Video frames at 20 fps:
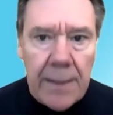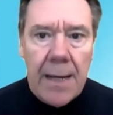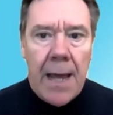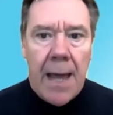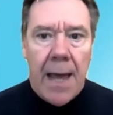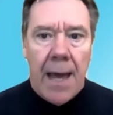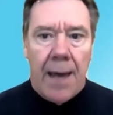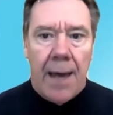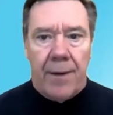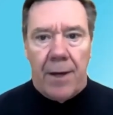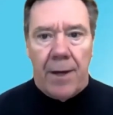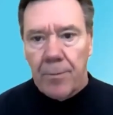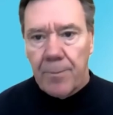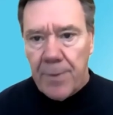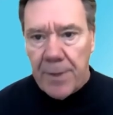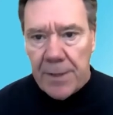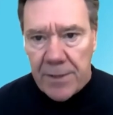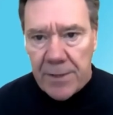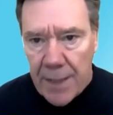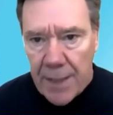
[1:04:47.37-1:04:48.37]
and the other
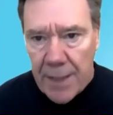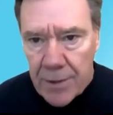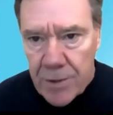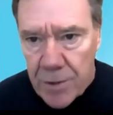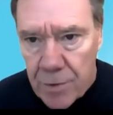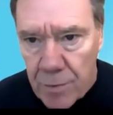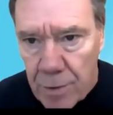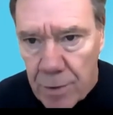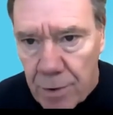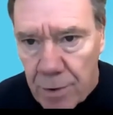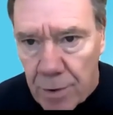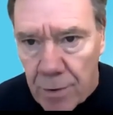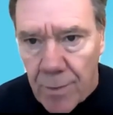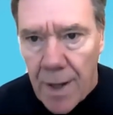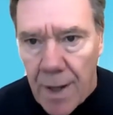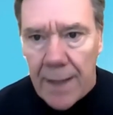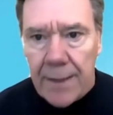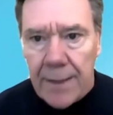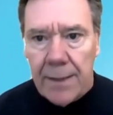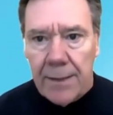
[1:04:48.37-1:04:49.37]
piece next to it to the
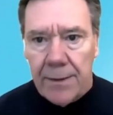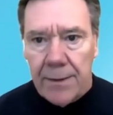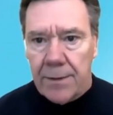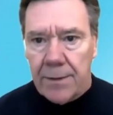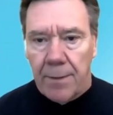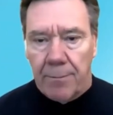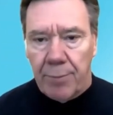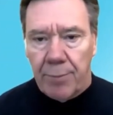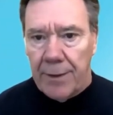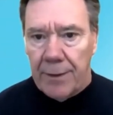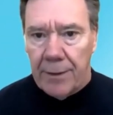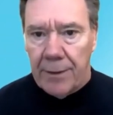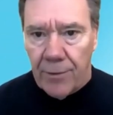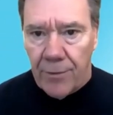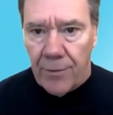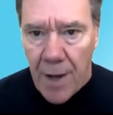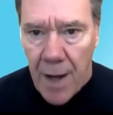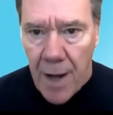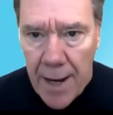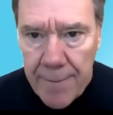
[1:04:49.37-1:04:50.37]
right is completely
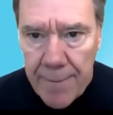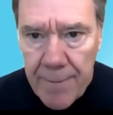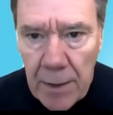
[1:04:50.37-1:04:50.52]
dry.